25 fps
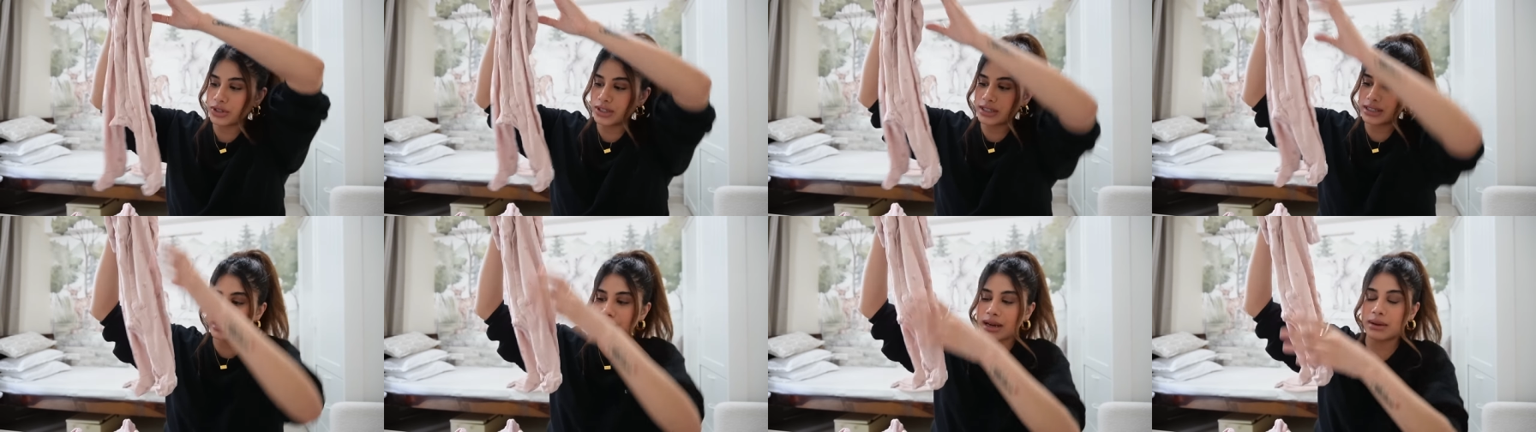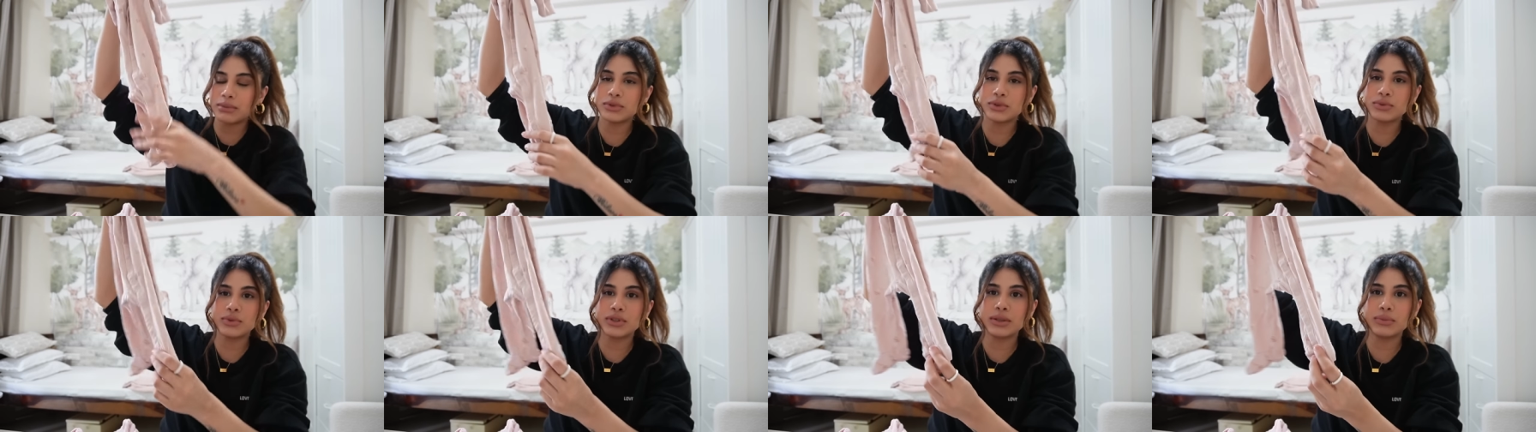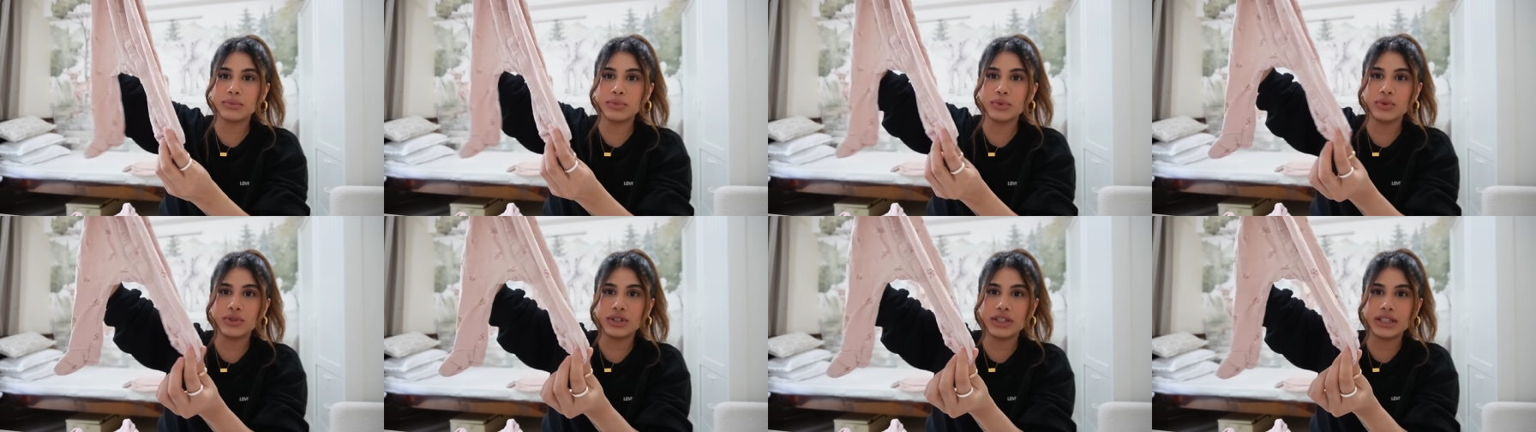This comes with the
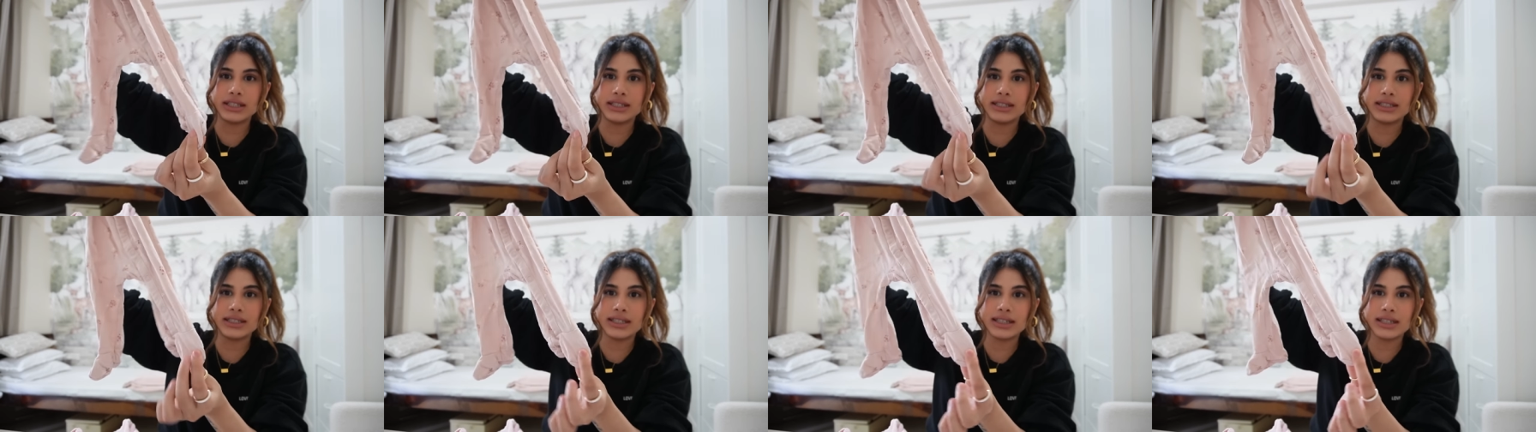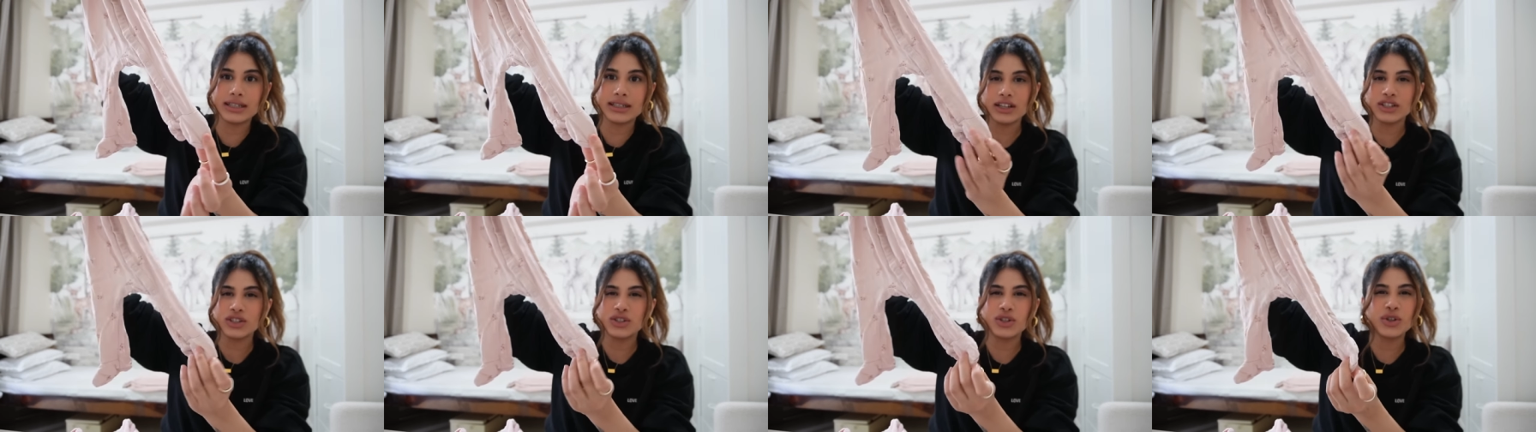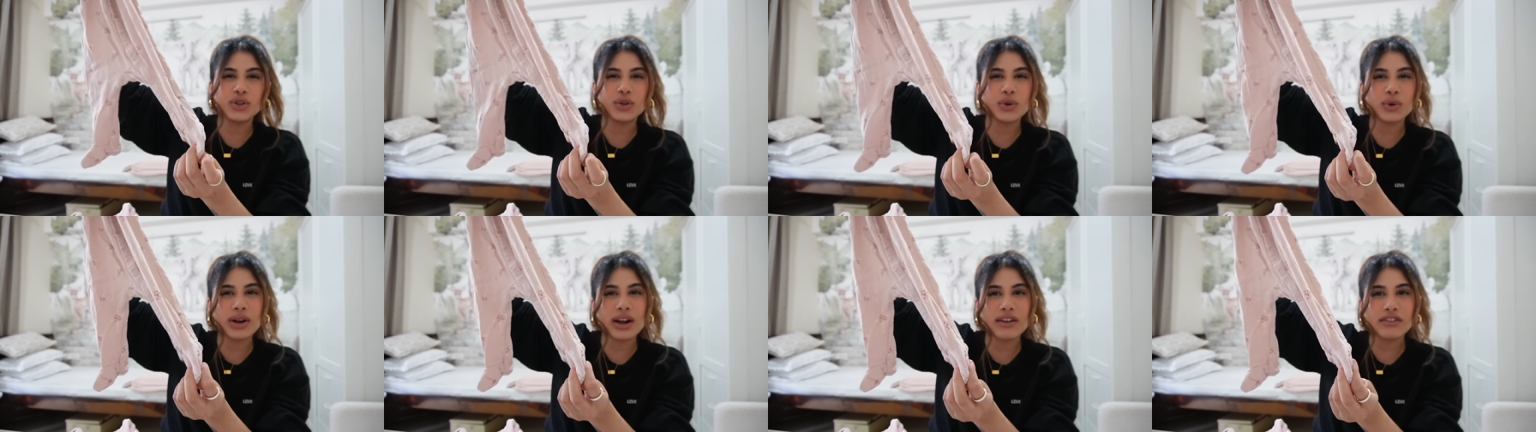booty, see? So you
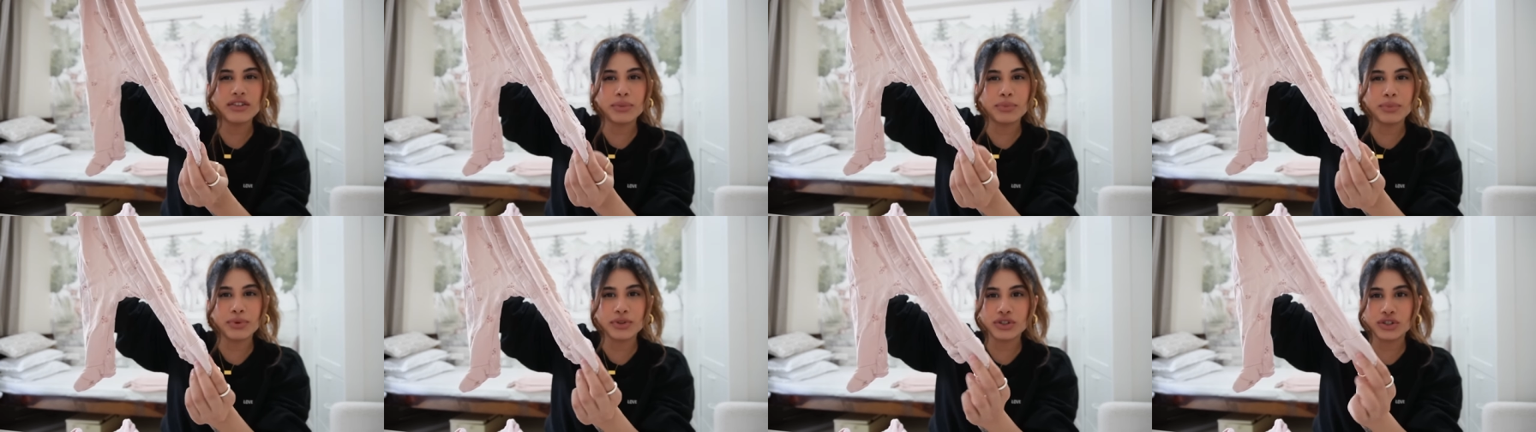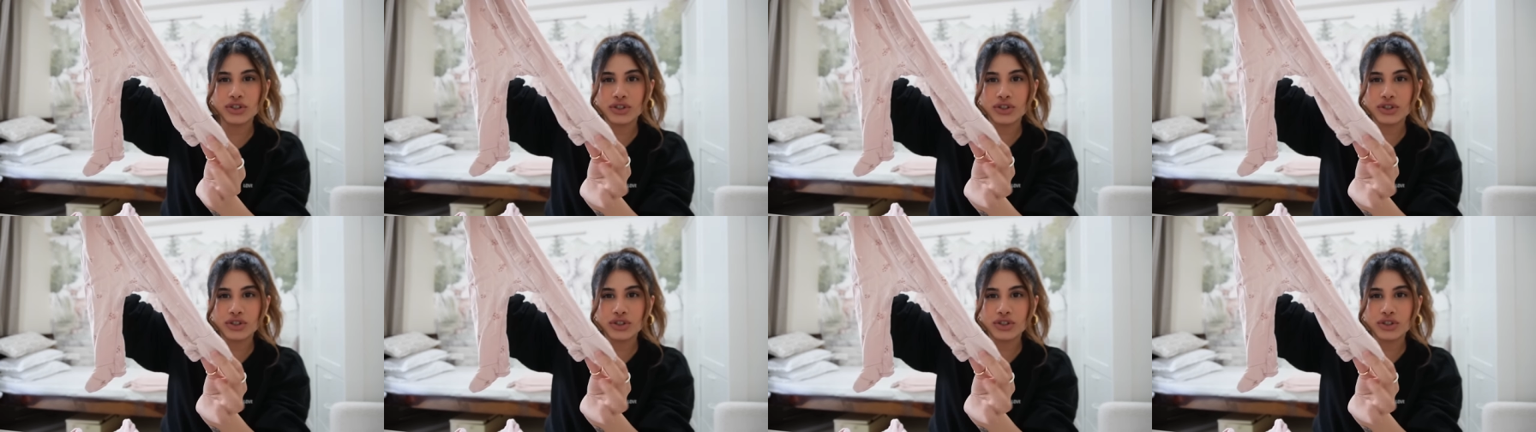don't have to put